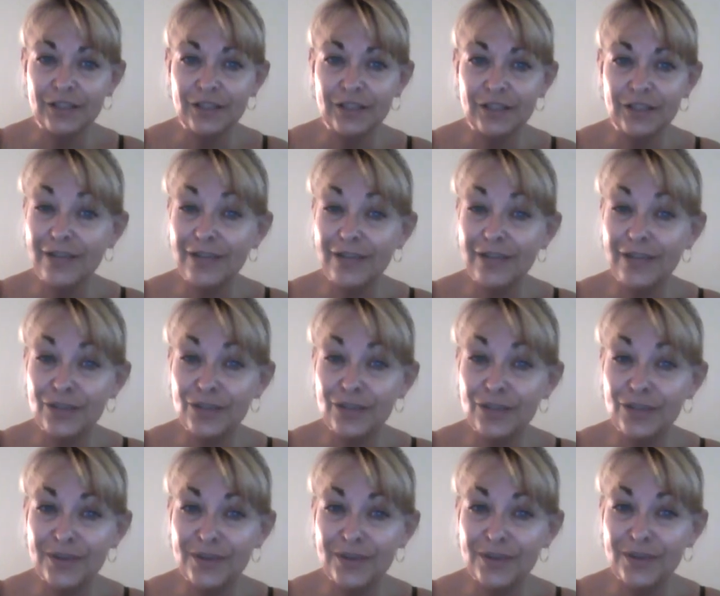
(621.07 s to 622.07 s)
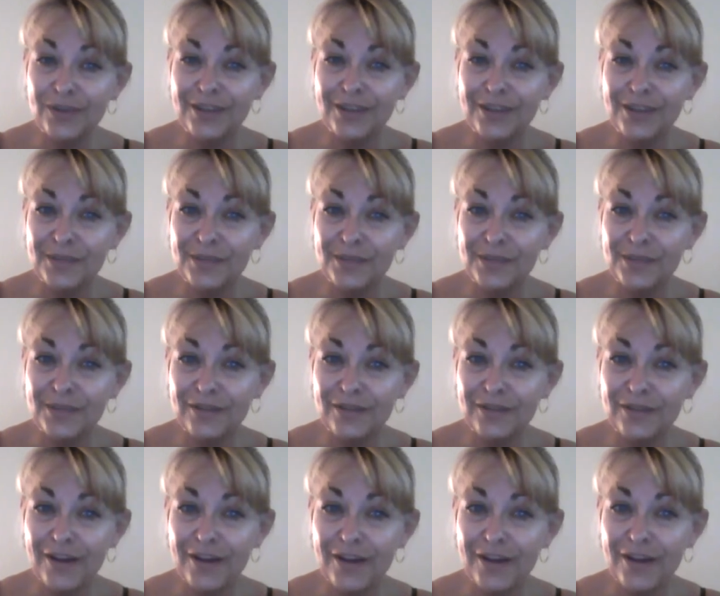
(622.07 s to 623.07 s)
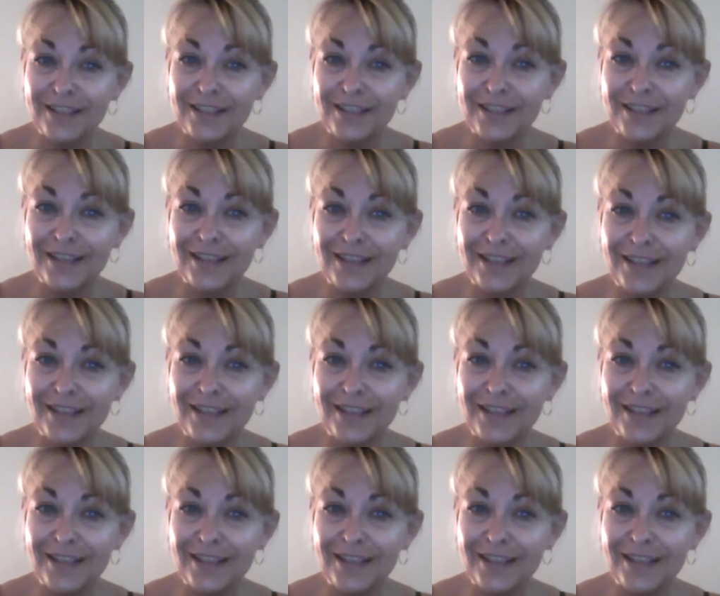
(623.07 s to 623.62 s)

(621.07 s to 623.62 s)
You're like Dorothy in the Wizard of Oz.